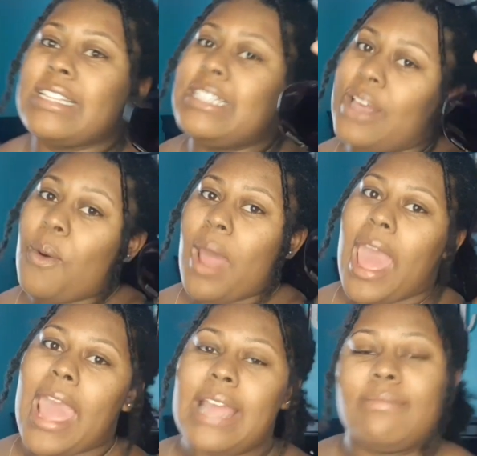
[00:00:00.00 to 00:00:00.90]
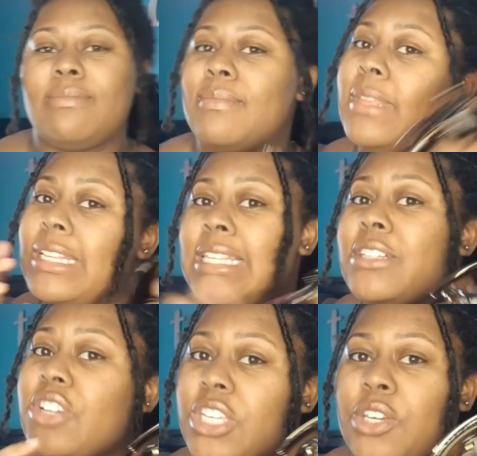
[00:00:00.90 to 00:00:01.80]
don't hate,
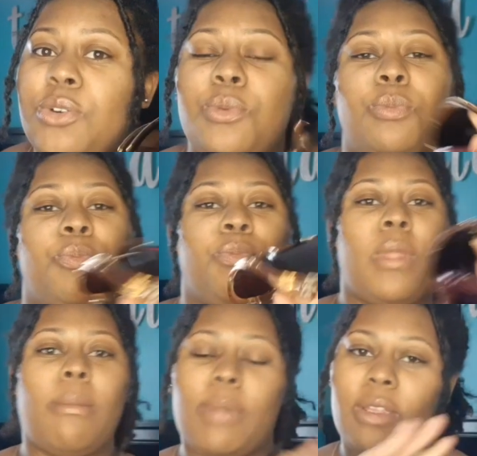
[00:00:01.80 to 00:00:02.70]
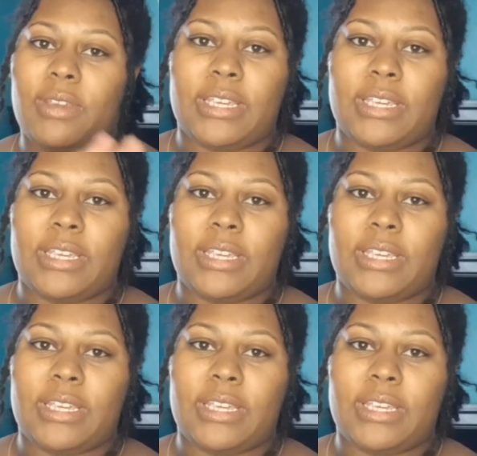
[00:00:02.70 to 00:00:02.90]
these are cute. Period.